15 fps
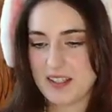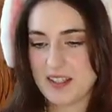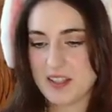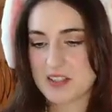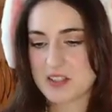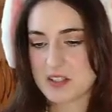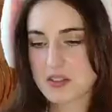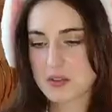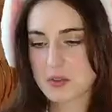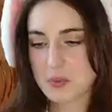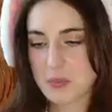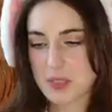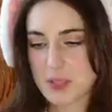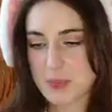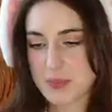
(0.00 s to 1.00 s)
Here's a
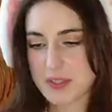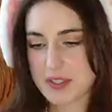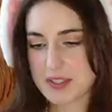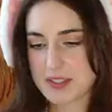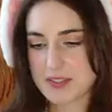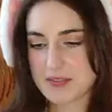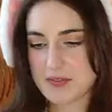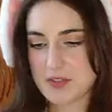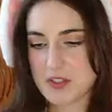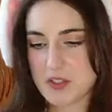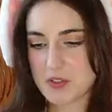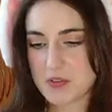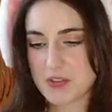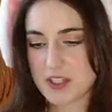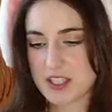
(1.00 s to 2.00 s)
school paper.
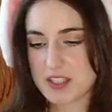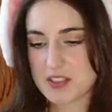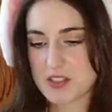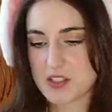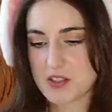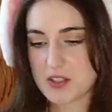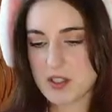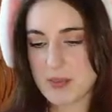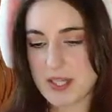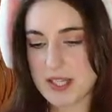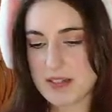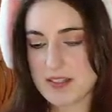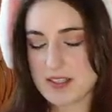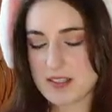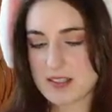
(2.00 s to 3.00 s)
Don't forget to show your
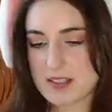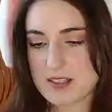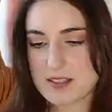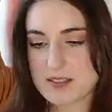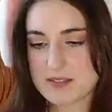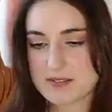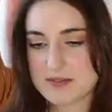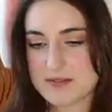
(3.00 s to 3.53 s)
parents.